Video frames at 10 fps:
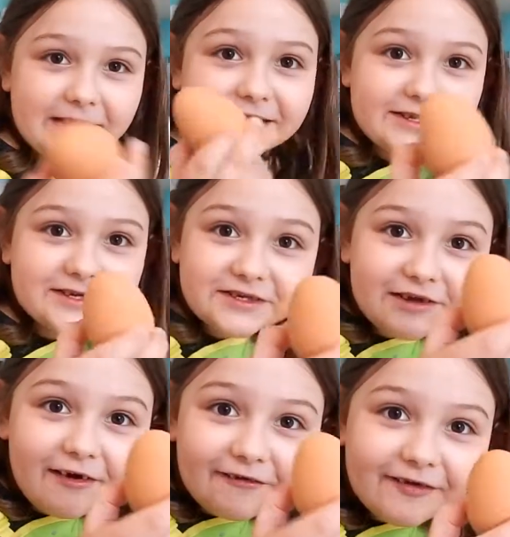It does
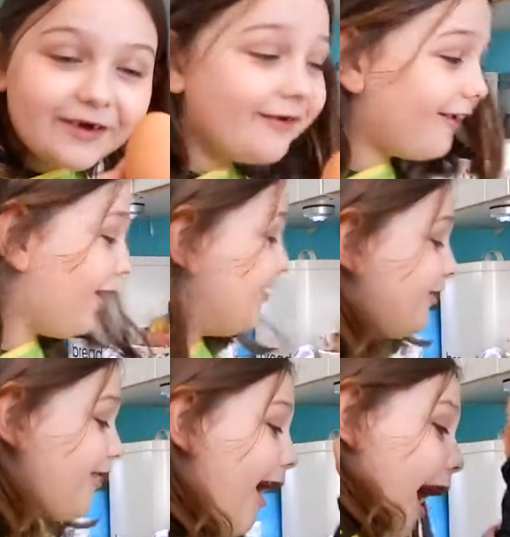not feel right.
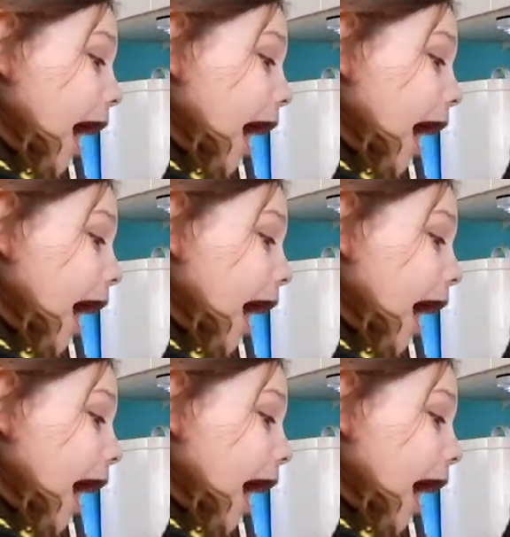Look.